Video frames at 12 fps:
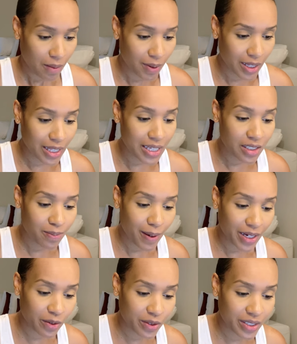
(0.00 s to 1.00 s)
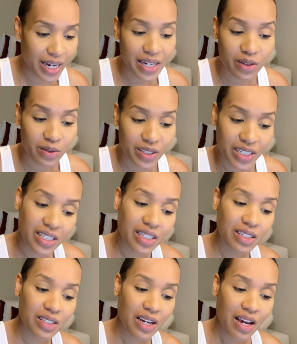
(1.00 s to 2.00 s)
But these bakers take your
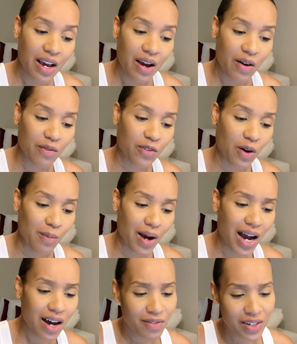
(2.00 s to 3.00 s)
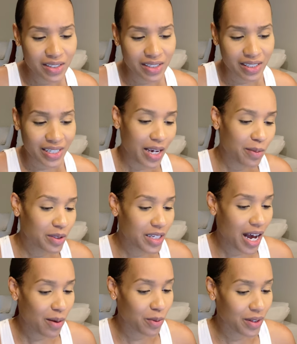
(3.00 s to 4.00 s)
dishes from oven to
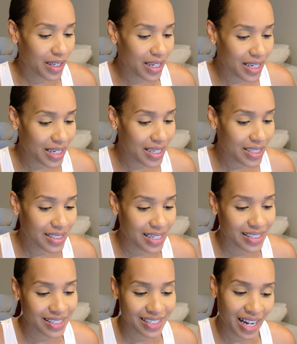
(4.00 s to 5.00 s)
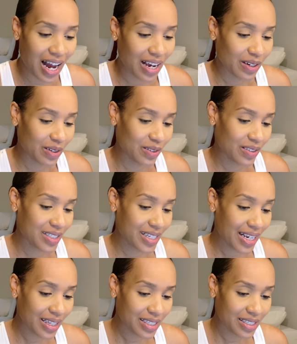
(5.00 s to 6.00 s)
tabletop with ease and style.
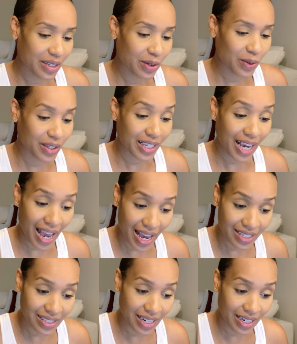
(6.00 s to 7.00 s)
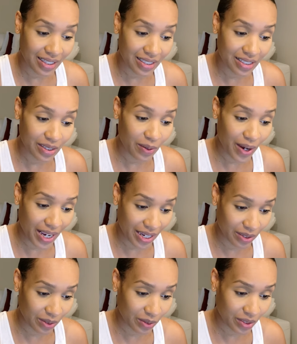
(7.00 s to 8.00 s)
Stainless steel with cast stainless steel
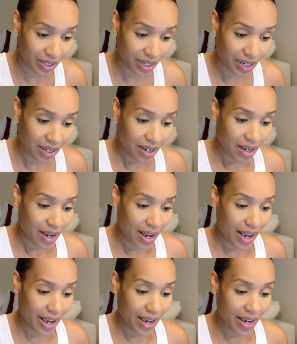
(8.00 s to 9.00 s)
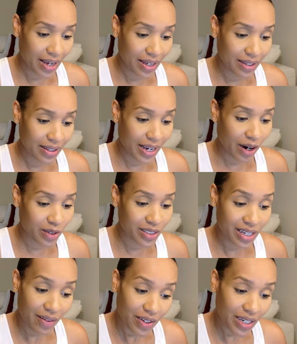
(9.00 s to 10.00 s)
handles, and they are
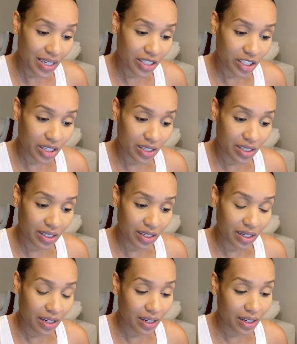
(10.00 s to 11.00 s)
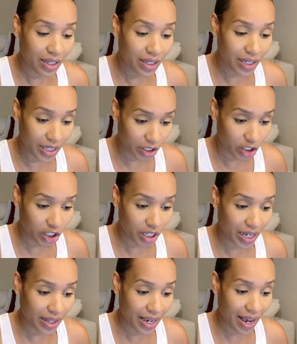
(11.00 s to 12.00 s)
seven inches each,
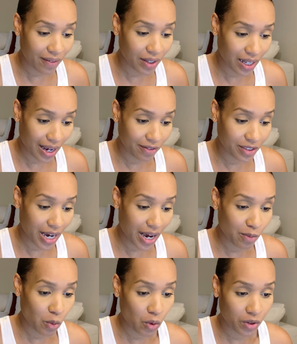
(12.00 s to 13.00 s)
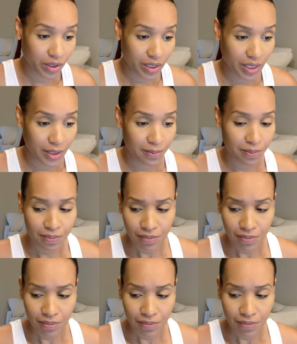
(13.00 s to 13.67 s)
and they have a lifetime warranty.